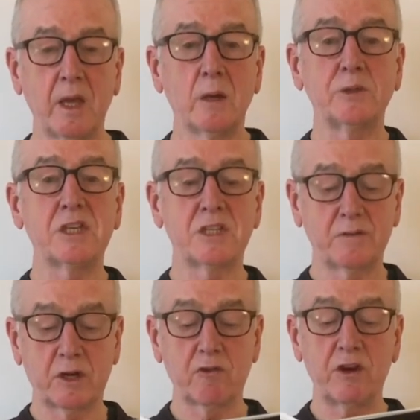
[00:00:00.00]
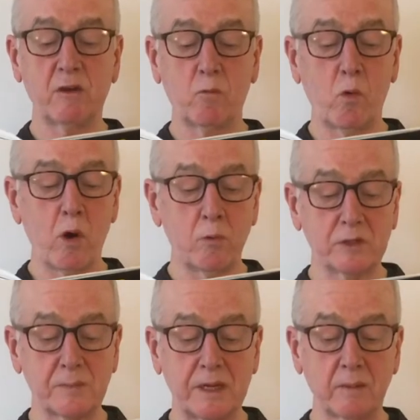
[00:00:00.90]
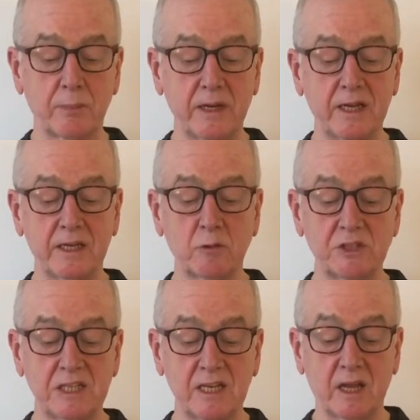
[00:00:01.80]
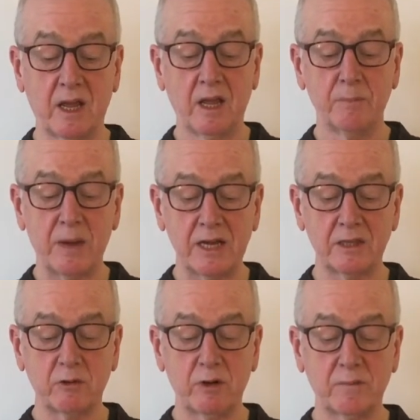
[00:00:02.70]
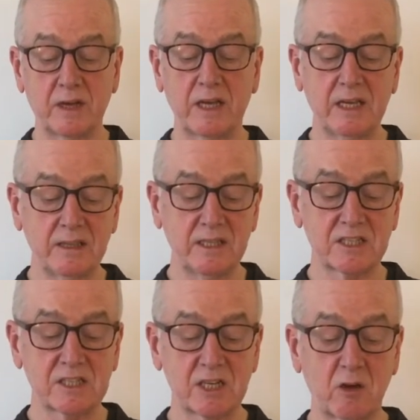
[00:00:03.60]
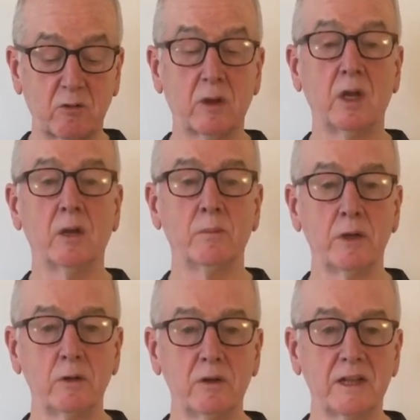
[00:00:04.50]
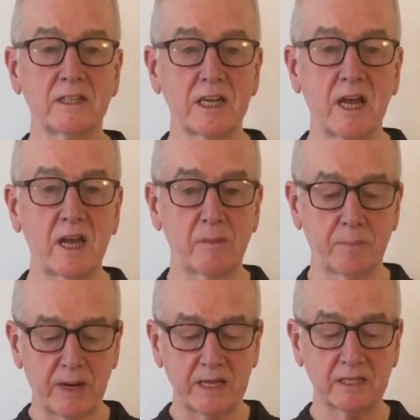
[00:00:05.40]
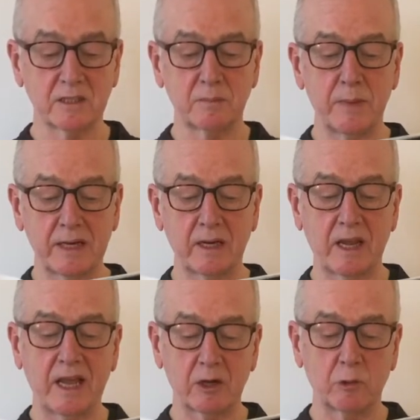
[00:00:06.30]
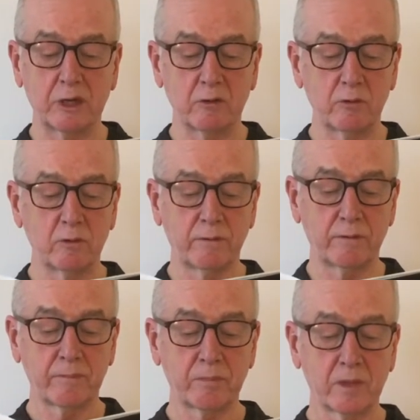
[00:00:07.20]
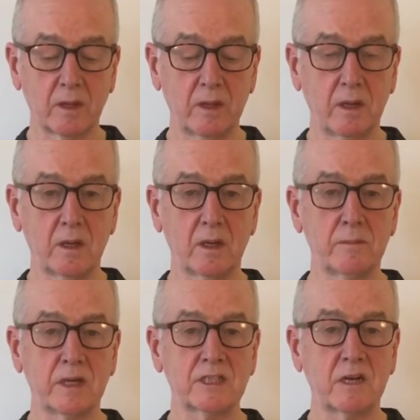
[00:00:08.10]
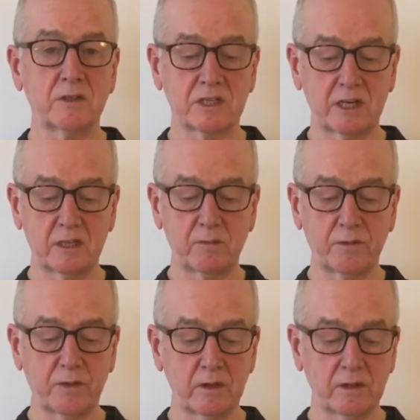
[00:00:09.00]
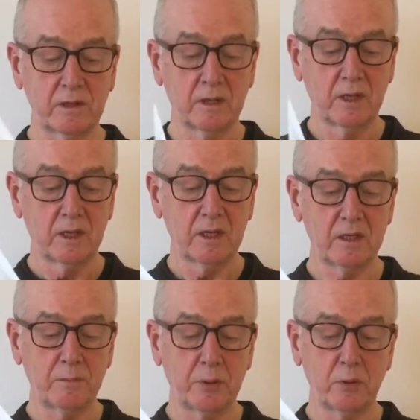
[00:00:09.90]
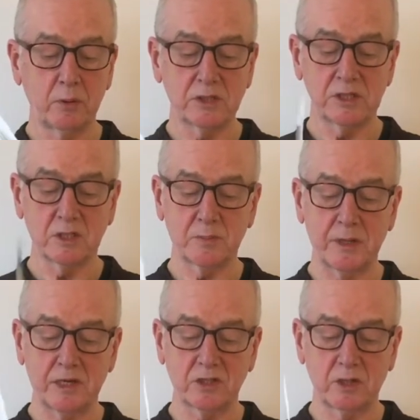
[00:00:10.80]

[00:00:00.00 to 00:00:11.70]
It was as if a great war was being played out here, by the river, in this town, below that high blackened metal echoing roof. And McTavish led them further, and he paused and spread his